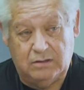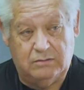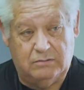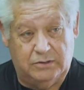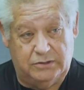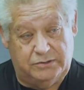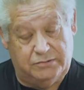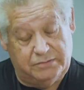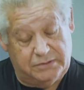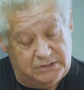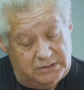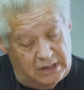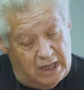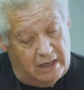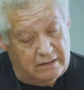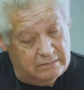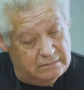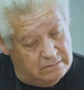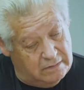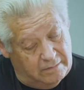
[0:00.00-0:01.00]
which was
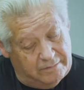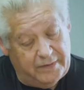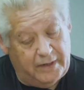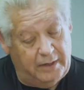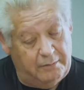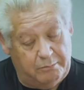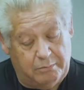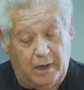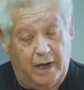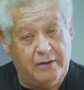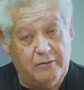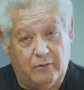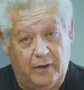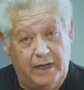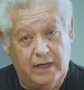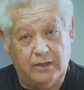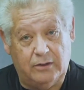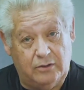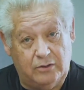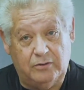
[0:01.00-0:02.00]
not a very bright way
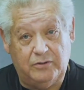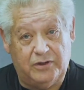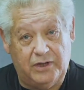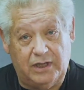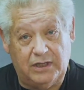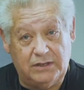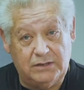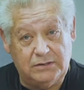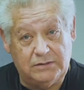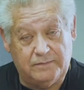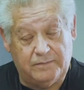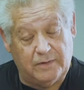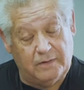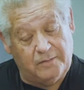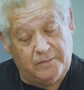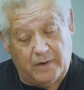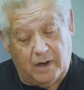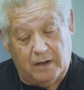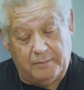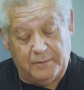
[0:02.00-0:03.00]
to do things for a
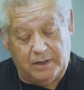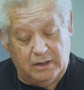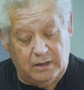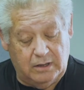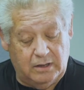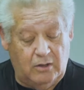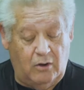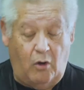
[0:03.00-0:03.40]
farmer,